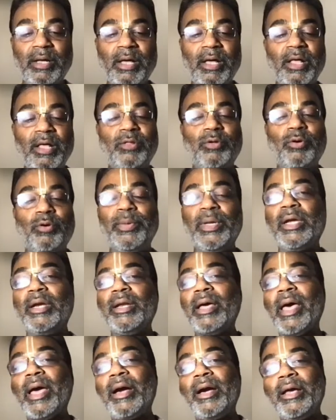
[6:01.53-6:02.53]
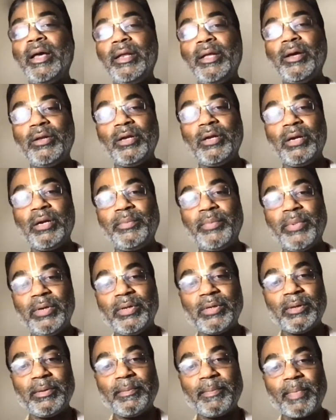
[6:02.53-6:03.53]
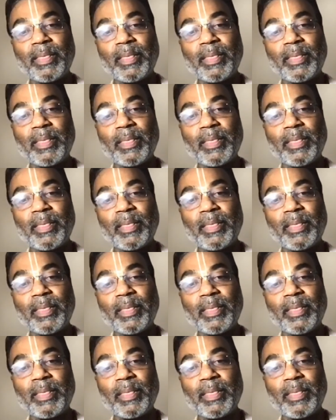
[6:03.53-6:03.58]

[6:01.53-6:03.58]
So we get angry on that person.